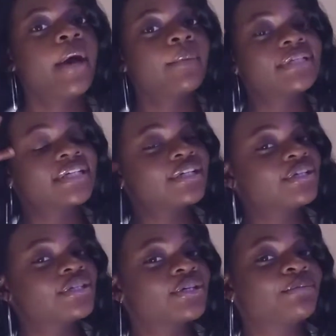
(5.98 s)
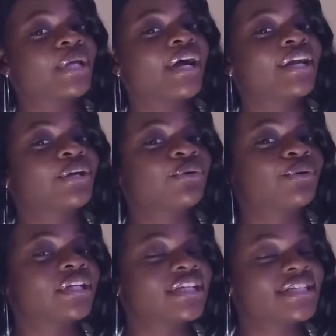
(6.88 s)
What's good, YouTube? You already know
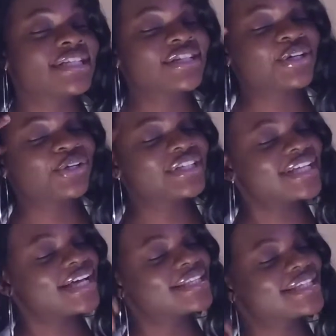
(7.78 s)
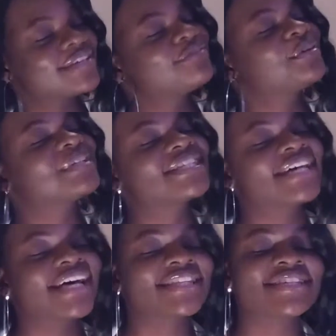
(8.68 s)
who it is. This your girl Tati from the
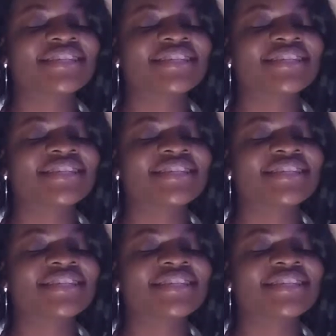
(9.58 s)
Tati